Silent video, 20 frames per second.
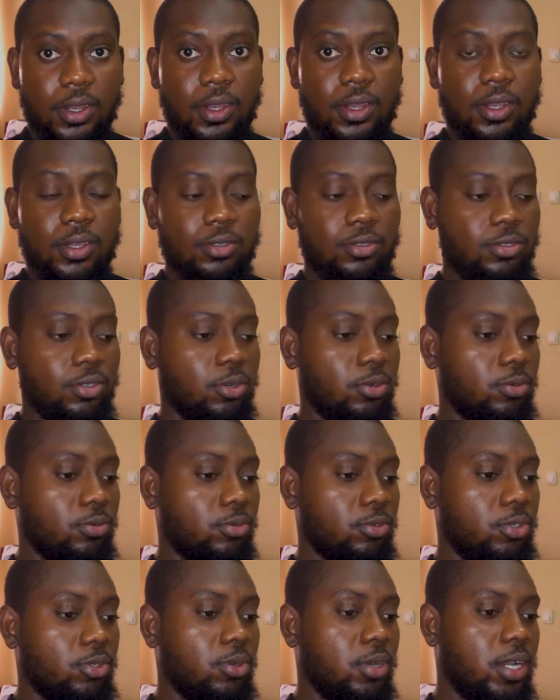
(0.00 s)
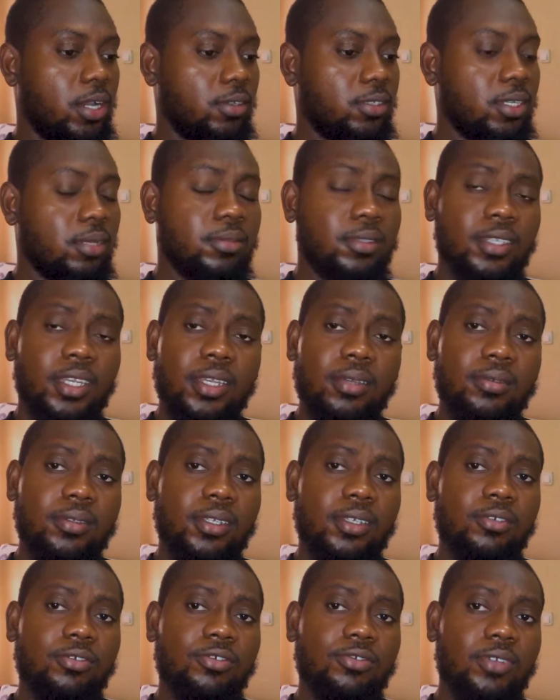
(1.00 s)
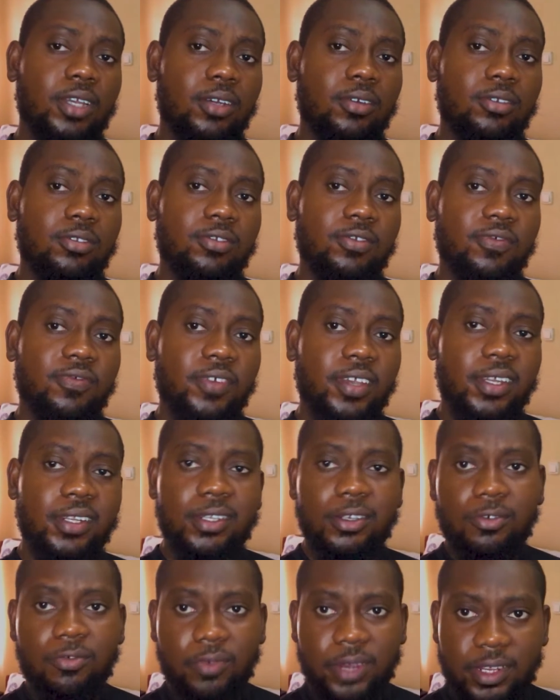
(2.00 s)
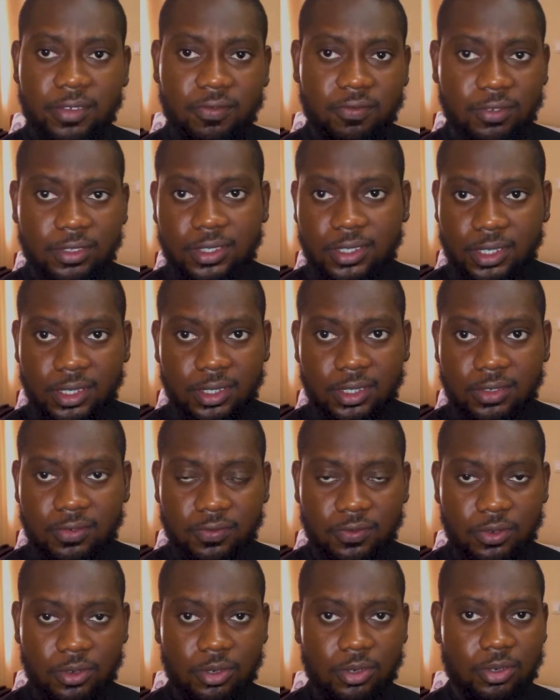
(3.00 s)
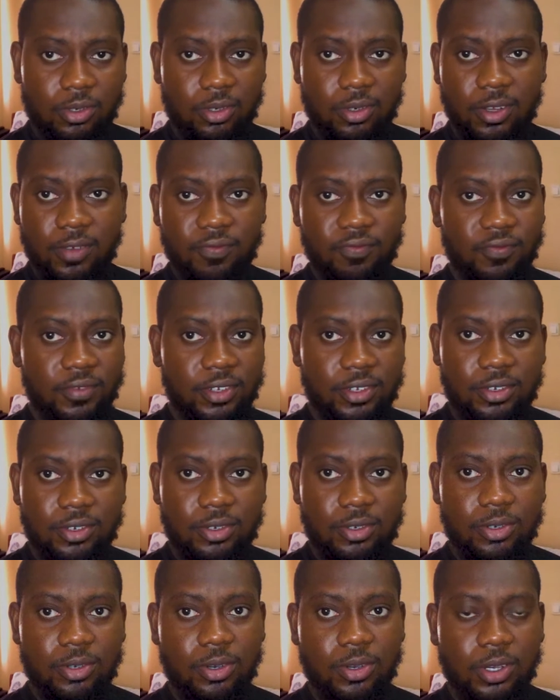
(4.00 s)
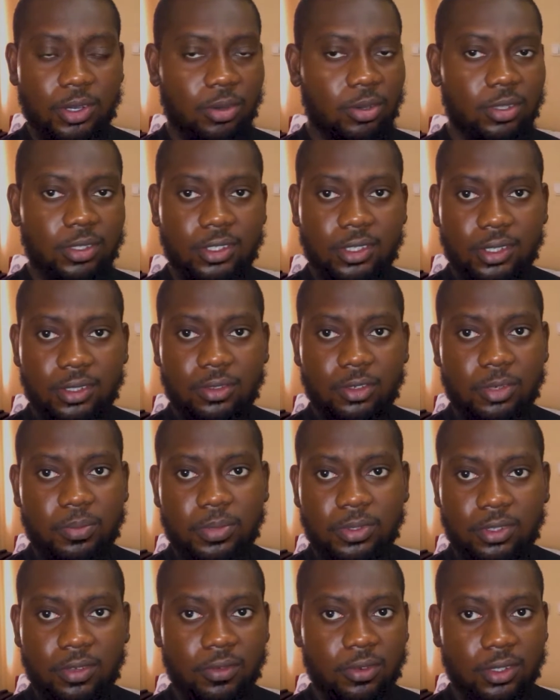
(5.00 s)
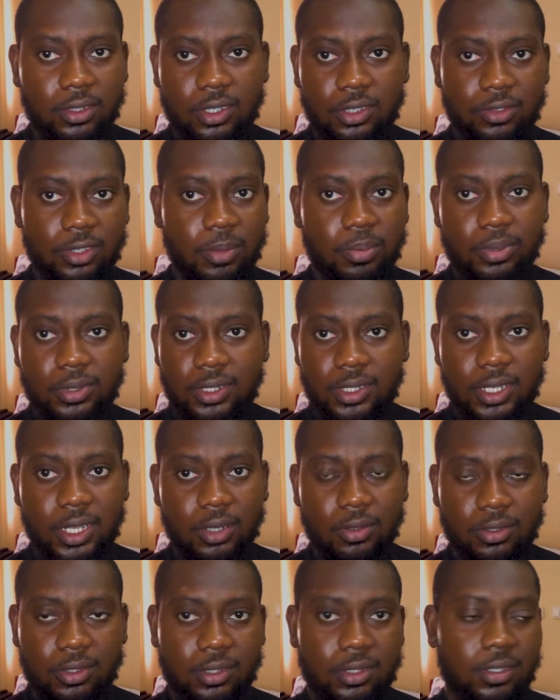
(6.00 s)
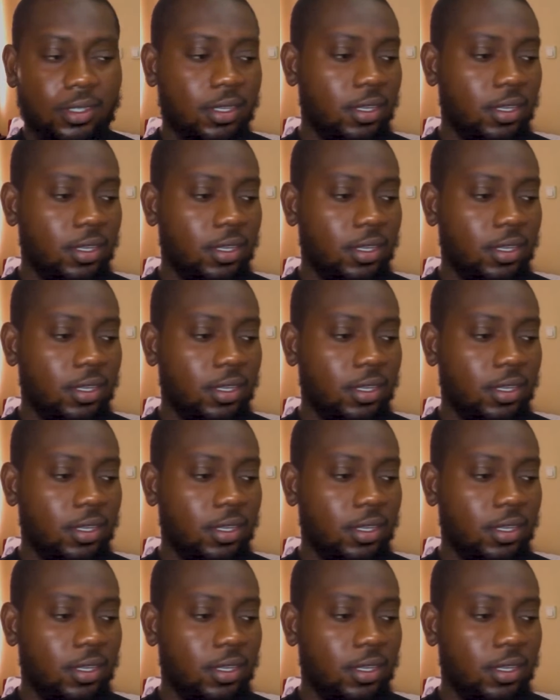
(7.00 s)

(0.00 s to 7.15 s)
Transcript: So, you know how sometimes you struggle to find the right footage for a video or a content or a piece of content you're putting out.